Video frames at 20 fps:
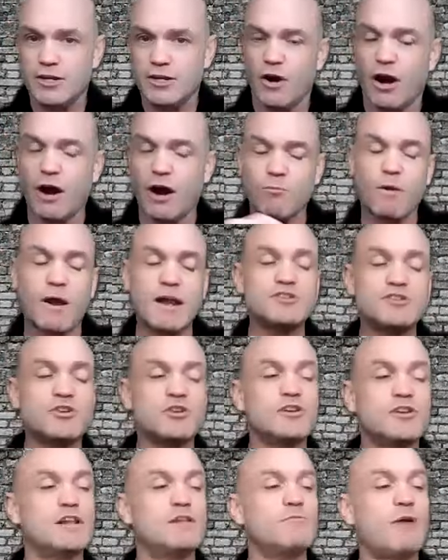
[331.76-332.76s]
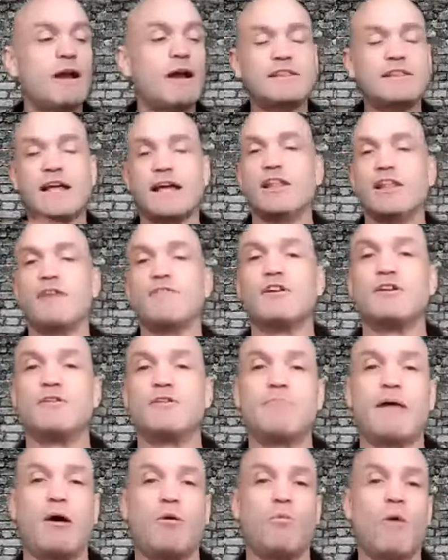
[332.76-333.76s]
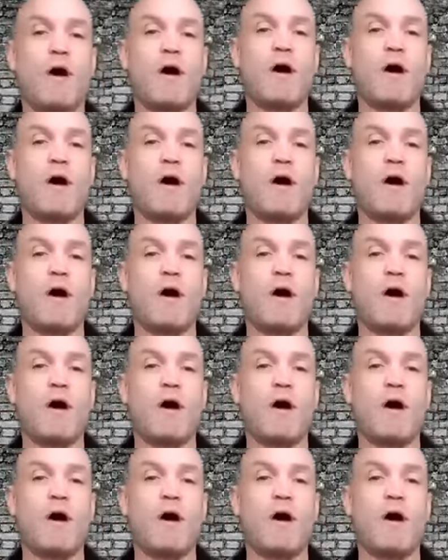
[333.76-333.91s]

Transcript: You write that love letter about